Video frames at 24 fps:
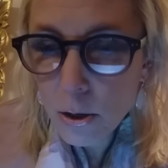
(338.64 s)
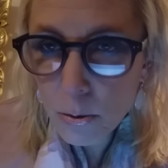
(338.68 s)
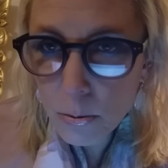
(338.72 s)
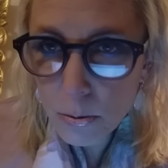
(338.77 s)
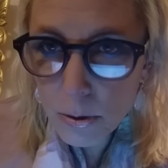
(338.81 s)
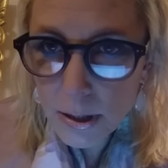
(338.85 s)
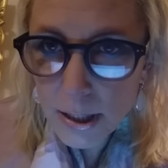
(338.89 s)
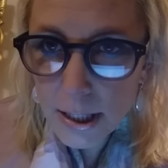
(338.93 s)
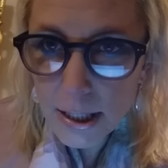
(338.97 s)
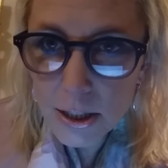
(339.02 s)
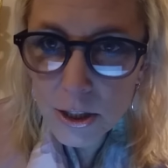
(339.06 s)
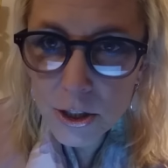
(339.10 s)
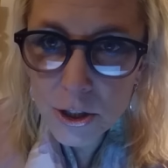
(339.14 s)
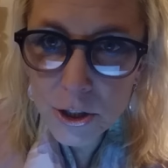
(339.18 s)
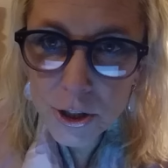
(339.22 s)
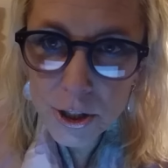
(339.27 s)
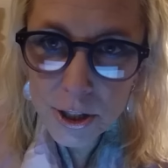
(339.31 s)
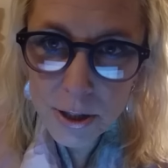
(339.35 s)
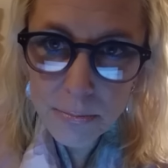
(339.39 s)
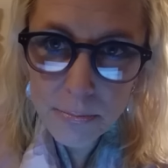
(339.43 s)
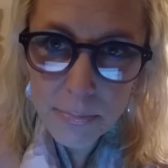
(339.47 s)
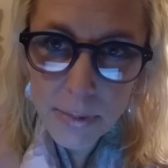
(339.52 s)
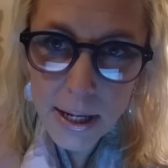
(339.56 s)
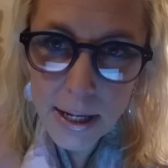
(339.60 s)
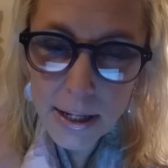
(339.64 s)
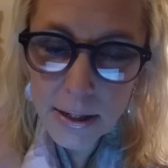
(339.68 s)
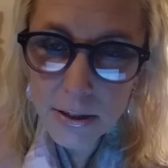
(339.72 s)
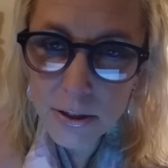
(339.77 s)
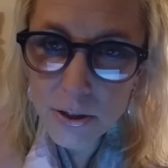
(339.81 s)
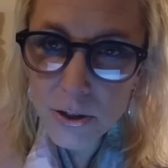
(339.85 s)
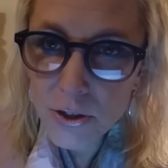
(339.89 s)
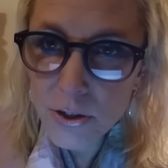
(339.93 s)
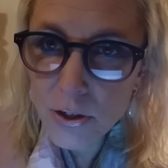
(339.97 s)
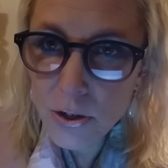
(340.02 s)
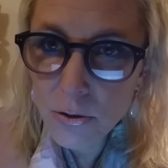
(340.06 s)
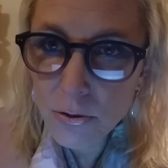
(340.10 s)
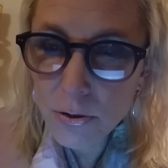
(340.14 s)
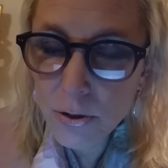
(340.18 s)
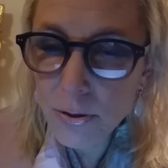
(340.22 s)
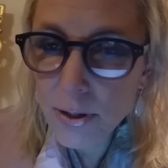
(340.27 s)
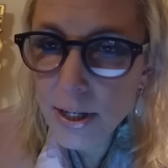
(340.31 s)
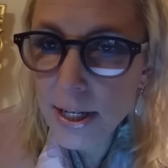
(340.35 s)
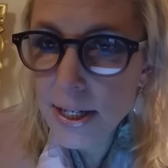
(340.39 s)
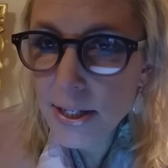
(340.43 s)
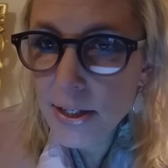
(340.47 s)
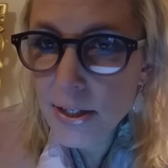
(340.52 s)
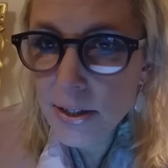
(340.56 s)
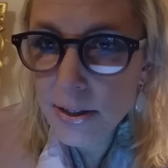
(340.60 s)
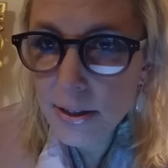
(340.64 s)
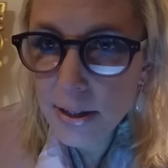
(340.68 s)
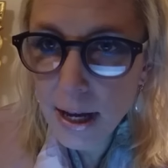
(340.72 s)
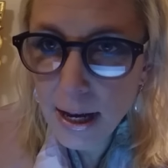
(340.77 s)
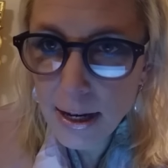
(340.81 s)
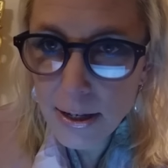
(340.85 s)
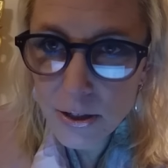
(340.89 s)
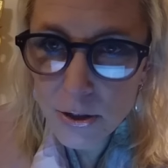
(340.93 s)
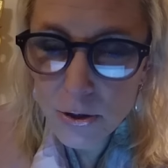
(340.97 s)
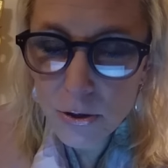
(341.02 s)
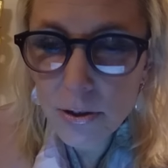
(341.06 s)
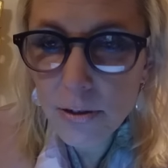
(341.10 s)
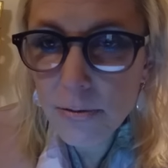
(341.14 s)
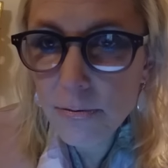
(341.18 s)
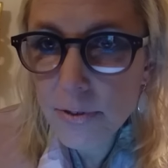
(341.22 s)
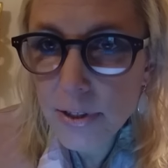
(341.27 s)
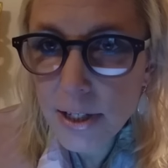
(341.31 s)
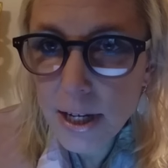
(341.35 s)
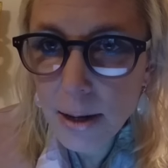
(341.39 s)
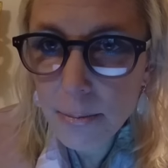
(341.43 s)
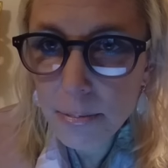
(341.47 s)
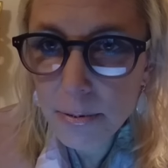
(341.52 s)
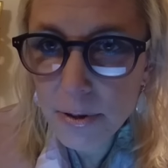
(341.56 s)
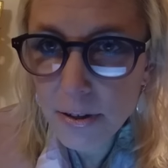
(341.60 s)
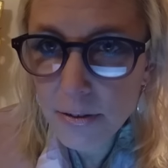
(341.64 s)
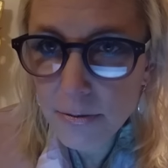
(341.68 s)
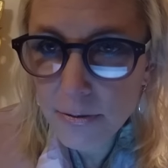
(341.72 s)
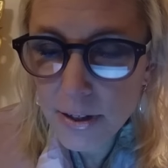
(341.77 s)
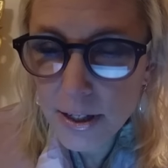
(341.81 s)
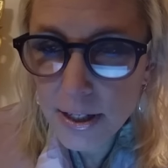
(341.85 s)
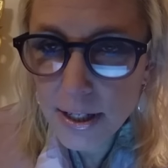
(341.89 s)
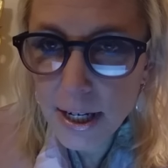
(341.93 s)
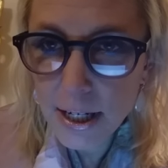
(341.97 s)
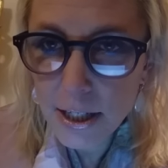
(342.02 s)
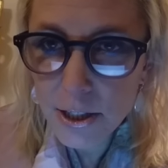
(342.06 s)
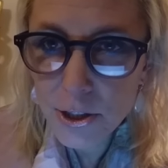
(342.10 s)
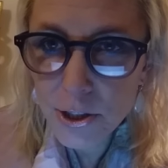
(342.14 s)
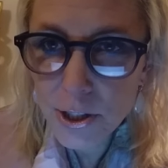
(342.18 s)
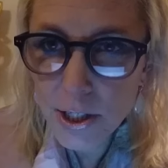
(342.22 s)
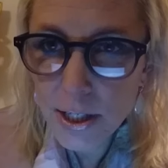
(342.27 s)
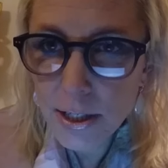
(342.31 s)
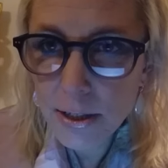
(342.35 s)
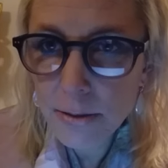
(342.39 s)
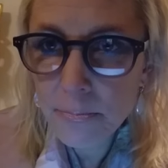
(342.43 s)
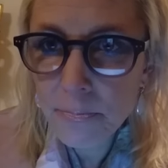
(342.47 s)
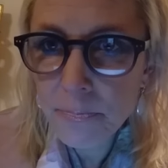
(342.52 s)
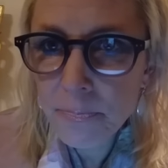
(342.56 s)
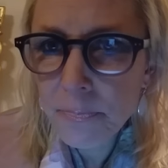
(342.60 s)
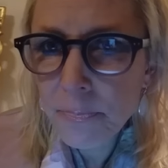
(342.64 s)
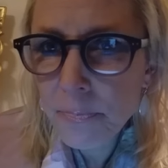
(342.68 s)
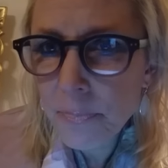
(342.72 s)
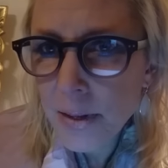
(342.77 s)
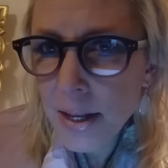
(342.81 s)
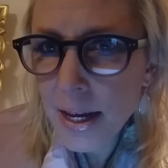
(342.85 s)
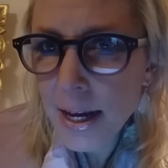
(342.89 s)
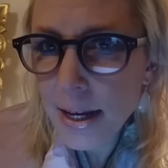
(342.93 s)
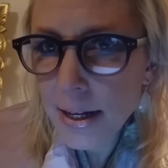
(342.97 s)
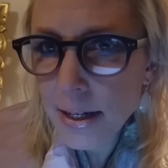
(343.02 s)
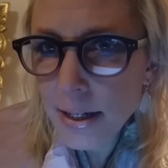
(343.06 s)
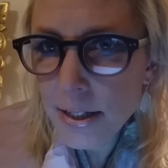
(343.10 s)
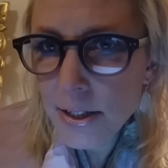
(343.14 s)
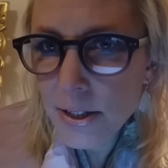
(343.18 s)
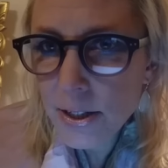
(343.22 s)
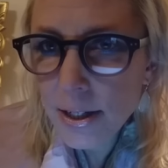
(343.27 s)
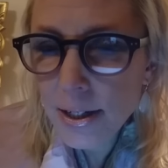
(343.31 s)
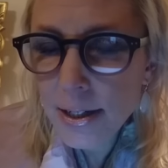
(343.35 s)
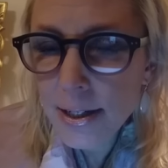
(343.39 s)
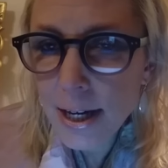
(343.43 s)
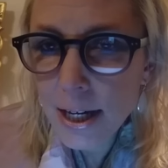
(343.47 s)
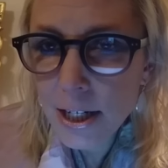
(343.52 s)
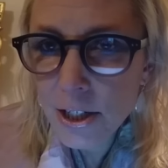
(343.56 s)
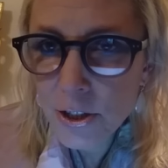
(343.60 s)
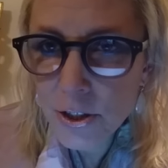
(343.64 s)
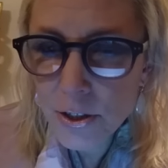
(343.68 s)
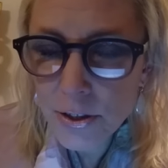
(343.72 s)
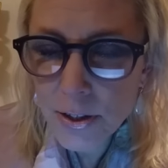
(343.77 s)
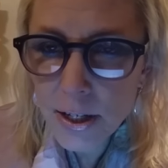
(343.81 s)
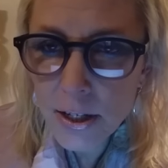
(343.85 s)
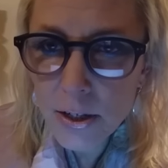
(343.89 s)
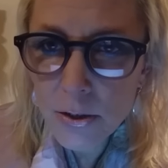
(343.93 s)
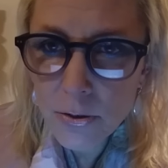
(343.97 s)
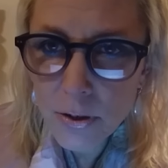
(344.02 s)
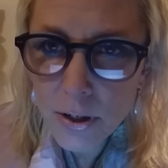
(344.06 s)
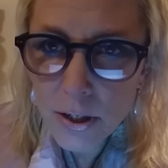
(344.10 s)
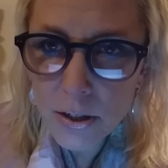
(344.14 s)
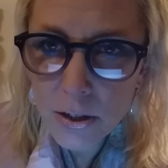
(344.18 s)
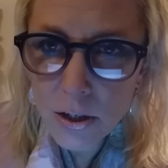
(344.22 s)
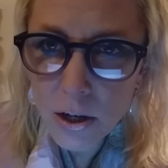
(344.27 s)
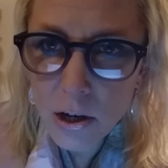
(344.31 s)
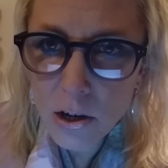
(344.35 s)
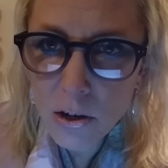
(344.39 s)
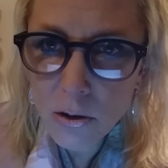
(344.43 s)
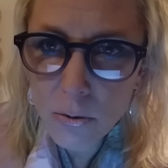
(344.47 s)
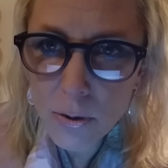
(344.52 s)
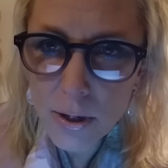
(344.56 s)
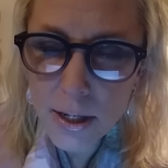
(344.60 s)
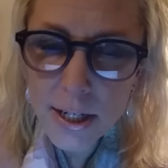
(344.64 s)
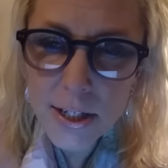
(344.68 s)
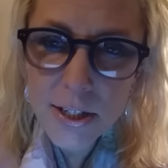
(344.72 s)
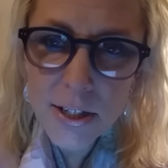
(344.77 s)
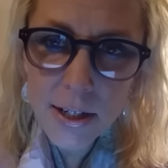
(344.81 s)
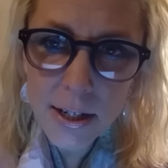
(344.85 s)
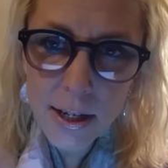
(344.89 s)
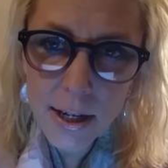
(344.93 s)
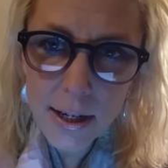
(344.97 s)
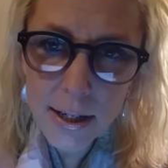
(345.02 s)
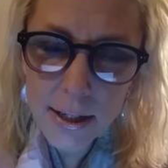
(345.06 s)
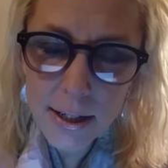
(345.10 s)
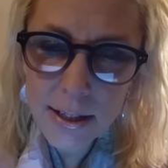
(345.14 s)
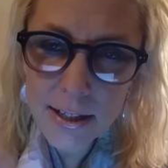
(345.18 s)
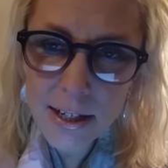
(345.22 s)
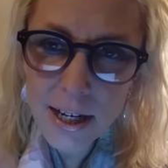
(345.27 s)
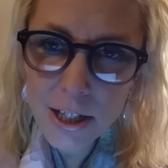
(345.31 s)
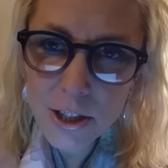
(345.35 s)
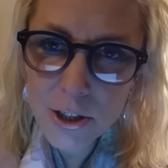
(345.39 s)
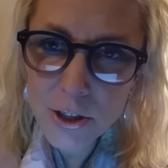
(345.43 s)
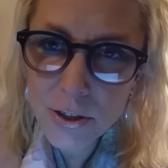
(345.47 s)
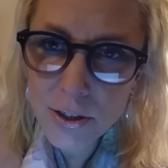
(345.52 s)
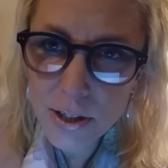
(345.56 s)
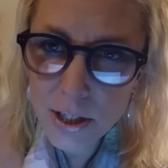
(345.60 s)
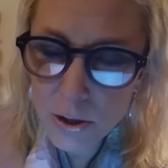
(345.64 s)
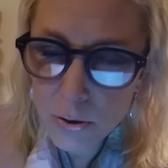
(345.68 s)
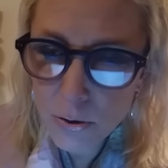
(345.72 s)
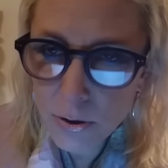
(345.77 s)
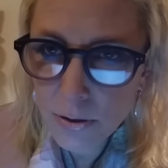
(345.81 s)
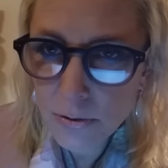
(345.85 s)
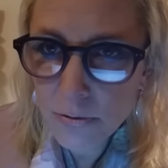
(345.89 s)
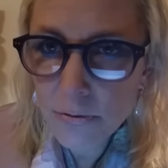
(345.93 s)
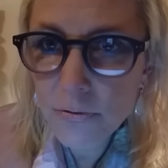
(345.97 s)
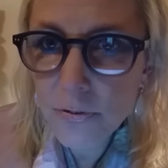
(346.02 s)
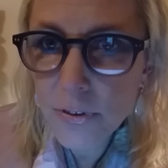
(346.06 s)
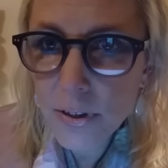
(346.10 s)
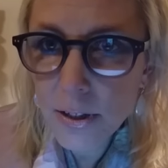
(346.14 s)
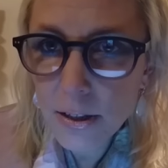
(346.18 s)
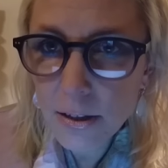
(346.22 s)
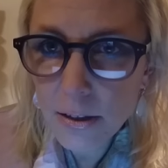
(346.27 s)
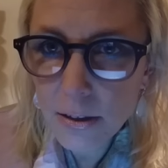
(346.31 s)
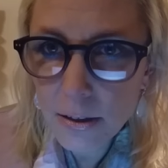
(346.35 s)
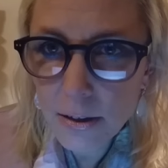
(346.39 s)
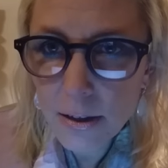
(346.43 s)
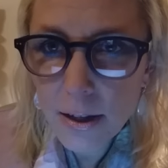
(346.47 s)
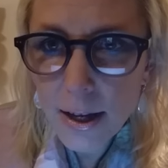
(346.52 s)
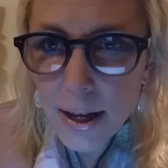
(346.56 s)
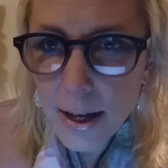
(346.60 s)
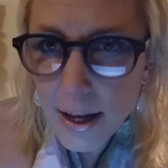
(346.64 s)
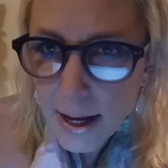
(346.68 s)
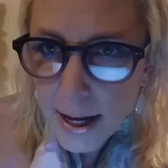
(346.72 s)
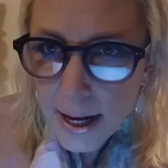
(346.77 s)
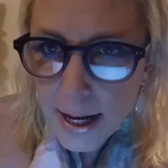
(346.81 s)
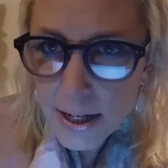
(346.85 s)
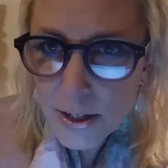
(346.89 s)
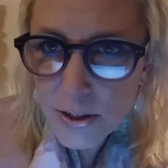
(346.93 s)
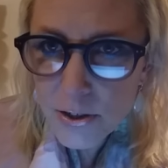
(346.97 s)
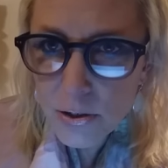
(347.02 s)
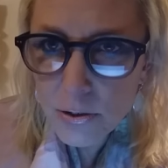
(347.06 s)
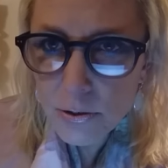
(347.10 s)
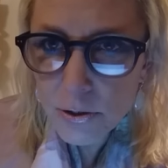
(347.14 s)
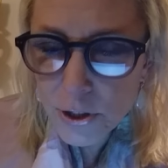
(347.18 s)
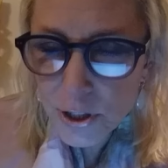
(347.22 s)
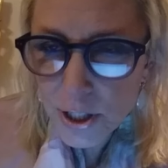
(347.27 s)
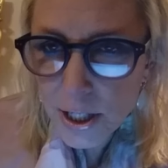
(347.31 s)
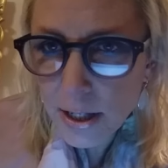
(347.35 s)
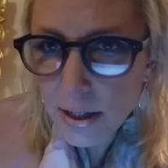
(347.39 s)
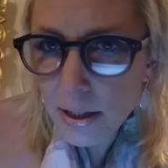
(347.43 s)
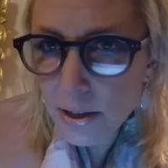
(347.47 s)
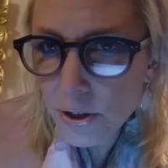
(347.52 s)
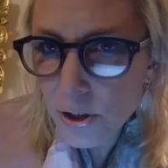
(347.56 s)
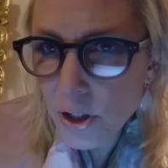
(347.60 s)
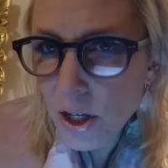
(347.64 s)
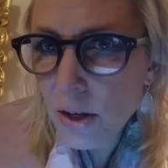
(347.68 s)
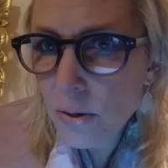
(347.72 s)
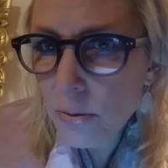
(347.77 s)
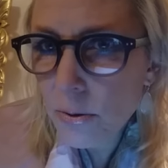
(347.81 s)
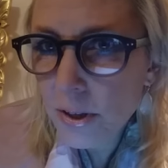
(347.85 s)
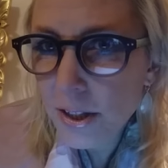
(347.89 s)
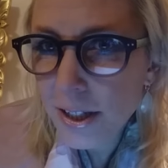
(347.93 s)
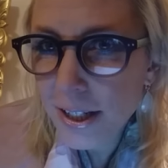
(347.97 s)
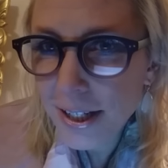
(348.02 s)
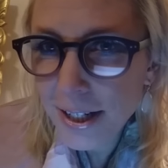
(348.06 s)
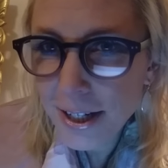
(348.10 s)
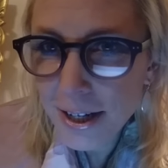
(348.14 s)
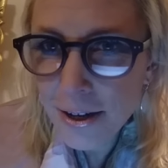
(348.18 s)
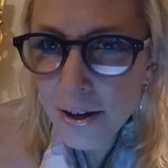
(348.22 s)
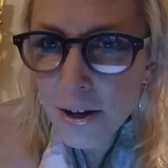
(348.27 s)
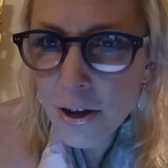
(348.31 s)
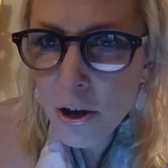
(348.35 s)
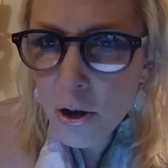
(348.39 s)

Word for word: relationship manner. So there isn't that sort of depth of connection. And it's a connection that you can know and it's a, a connection that you can feel. And so generally,